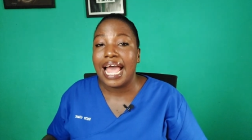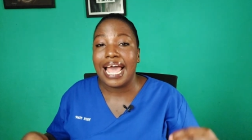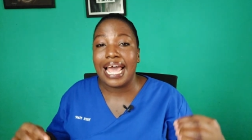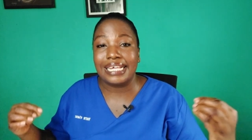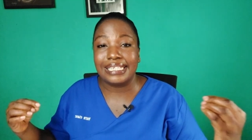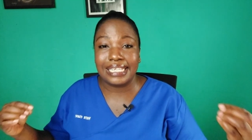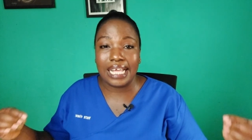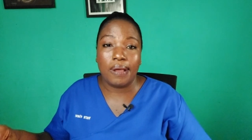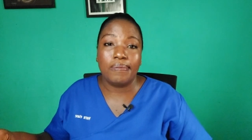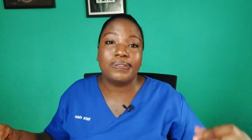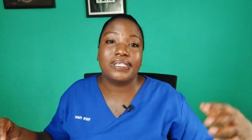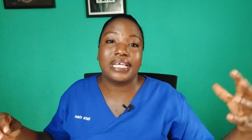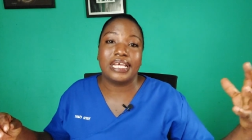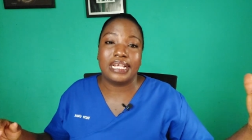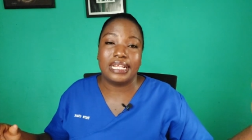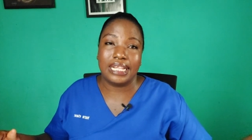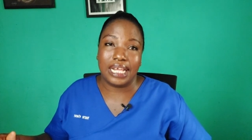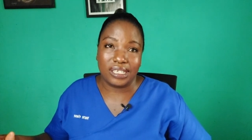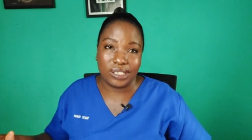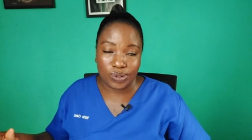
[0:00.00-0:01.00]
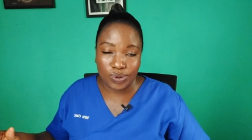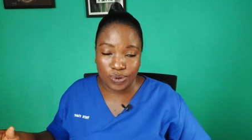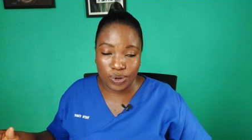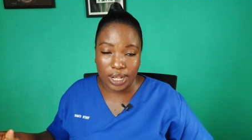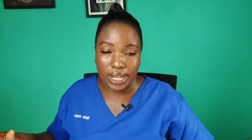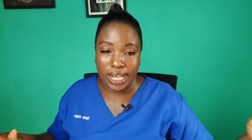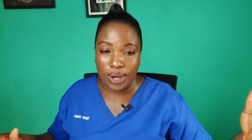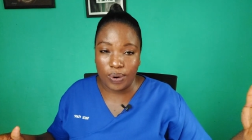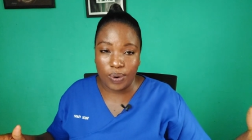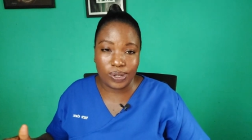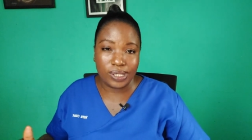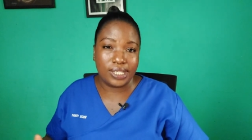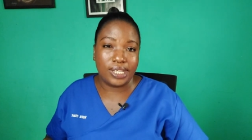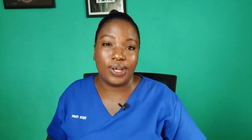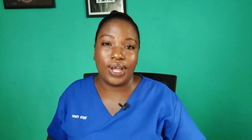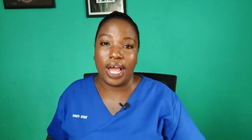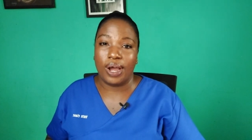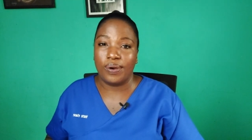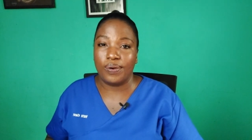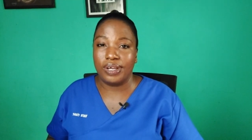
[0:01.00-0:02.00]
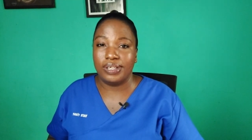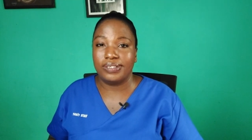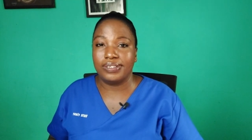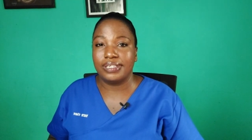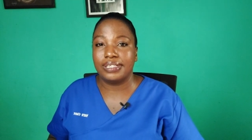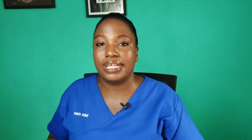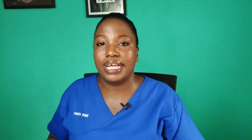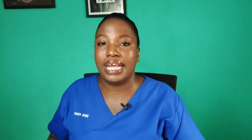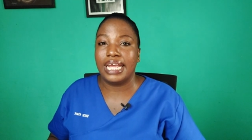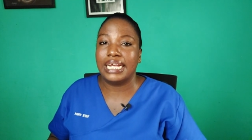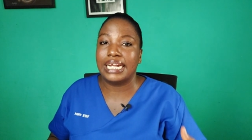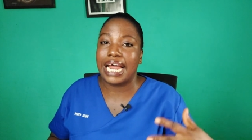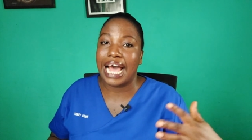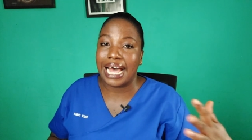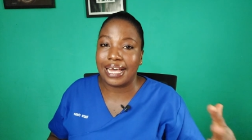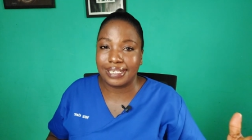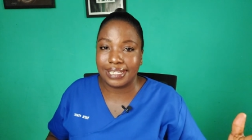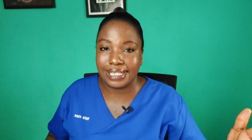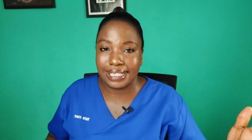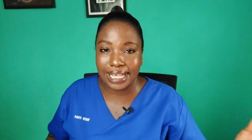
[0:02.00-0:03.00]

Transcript: except the, the hostel you are going to stay in has